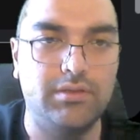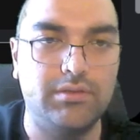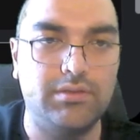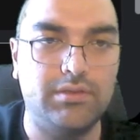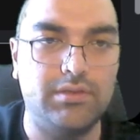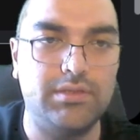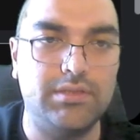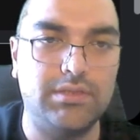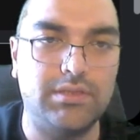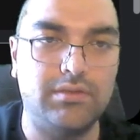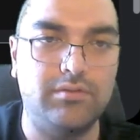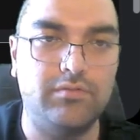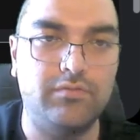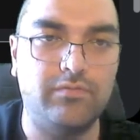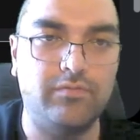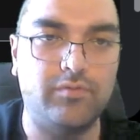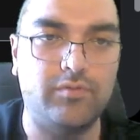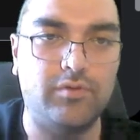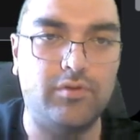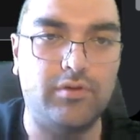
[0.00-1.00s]
decent
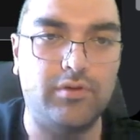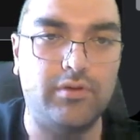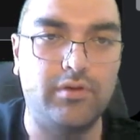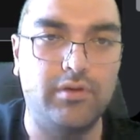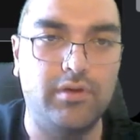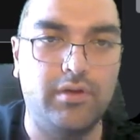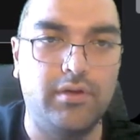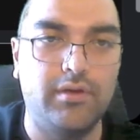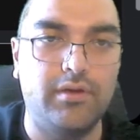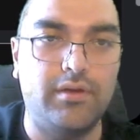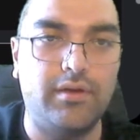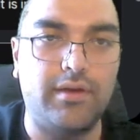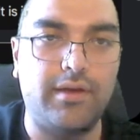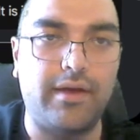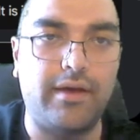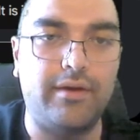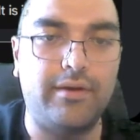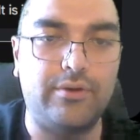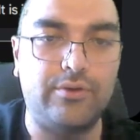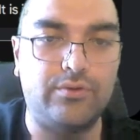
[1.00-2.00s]
for
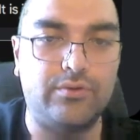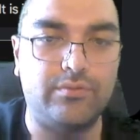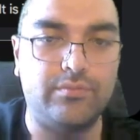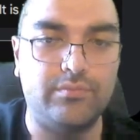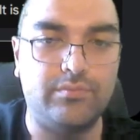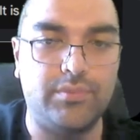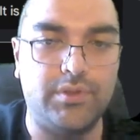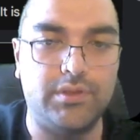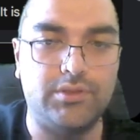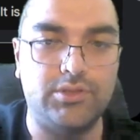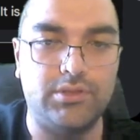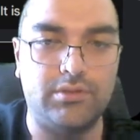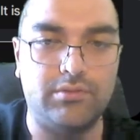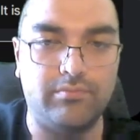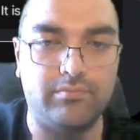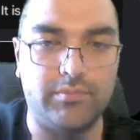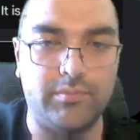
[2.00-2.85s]
our picture.